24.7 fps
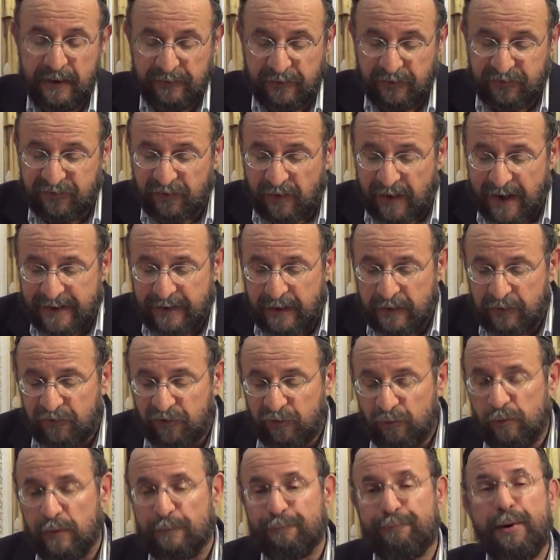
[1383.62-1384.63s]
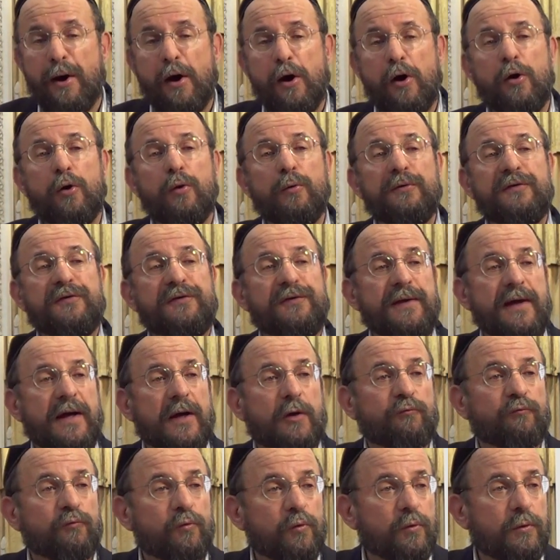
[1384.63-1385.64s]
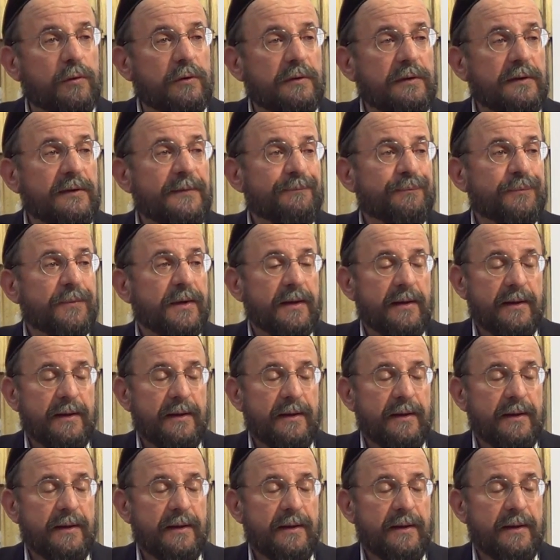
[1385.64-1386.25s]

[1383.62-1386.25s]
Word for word: decided to impose their rule